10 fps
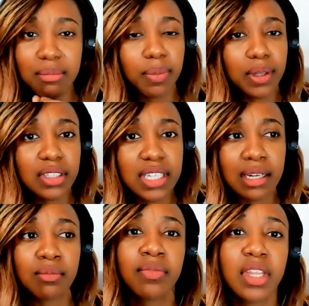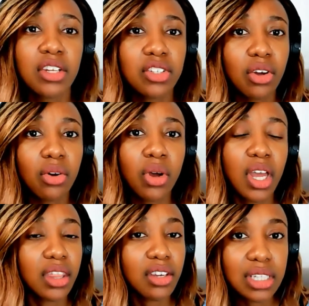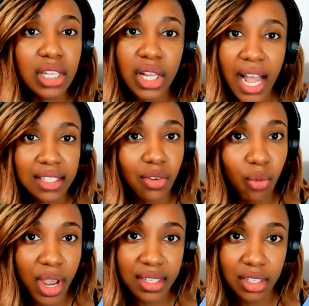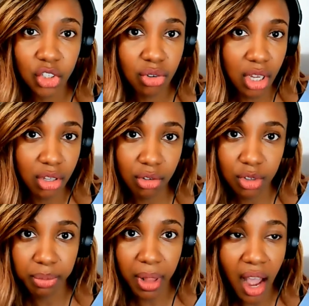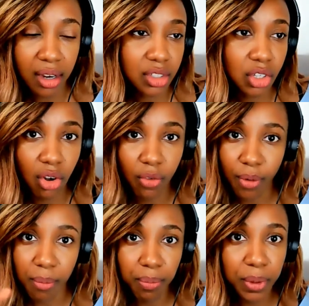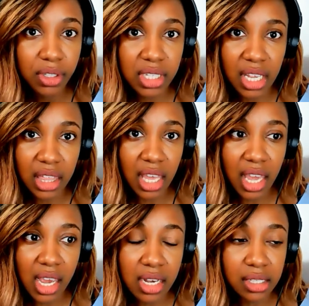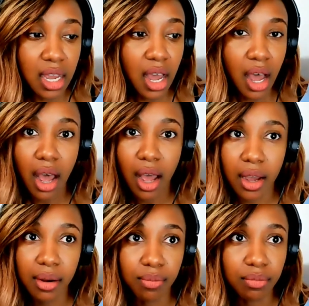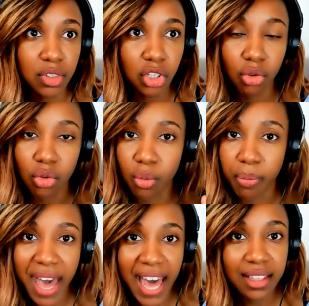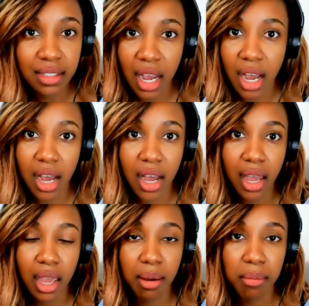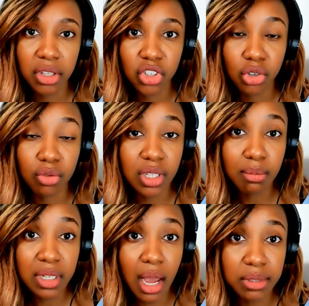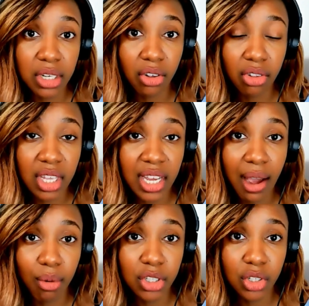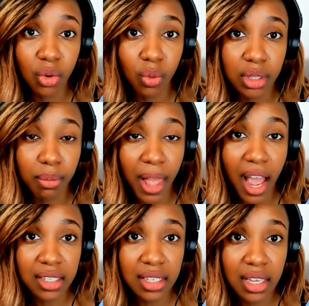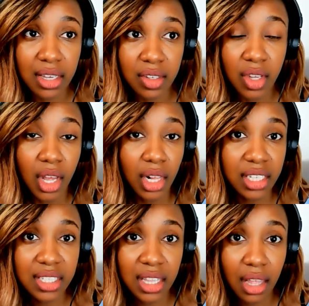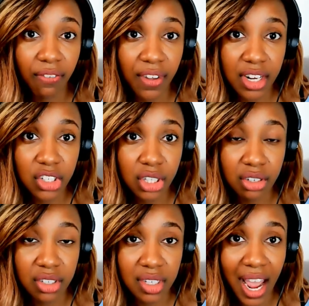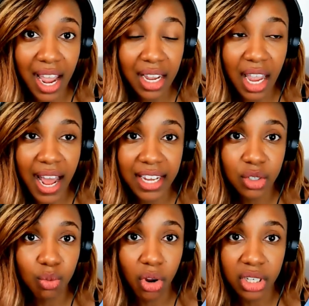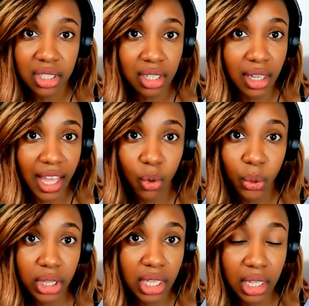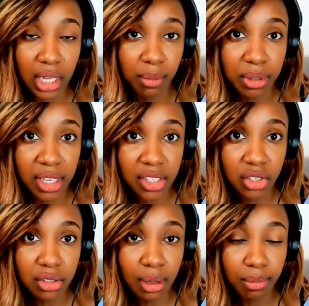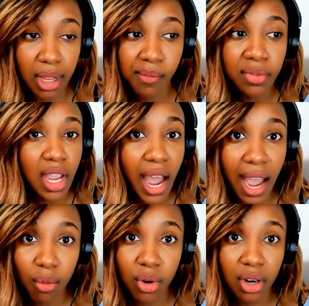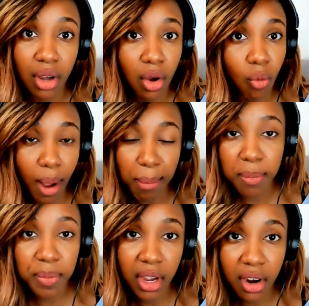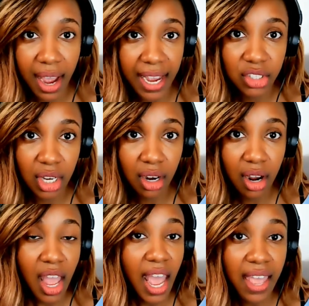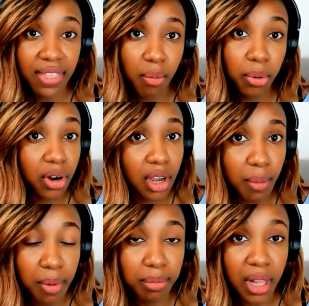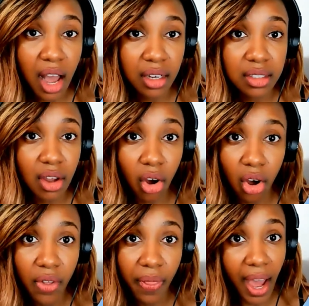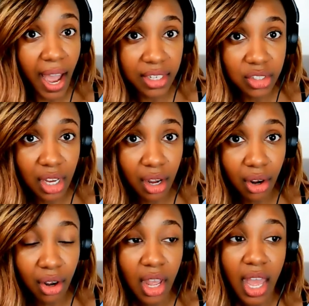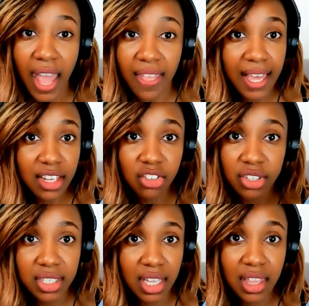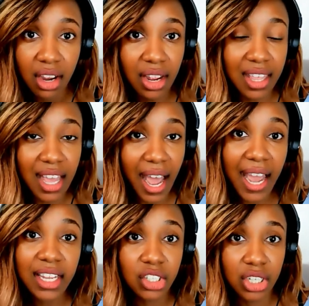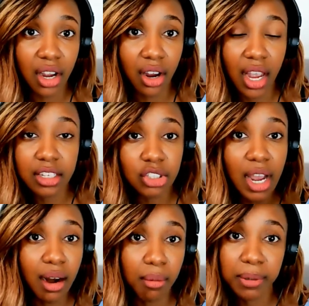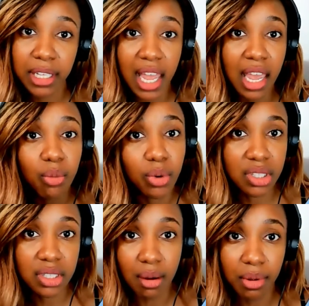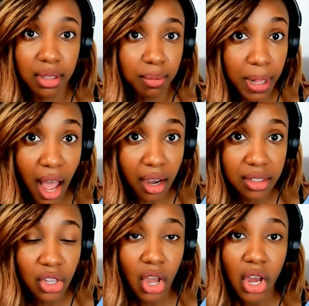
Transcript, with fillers: and build it so there's lots of ways that you can use blocks you know from building things um, to bath time to sometimes another thing i would do with the blocks is let's say they finish their snack and I just wanted to like quickly clean up the kitchen or something, I would wipe up their high chair and then put a couple blocks on the high chair and they could just sit there in the high chair and try to play with some of the blocks.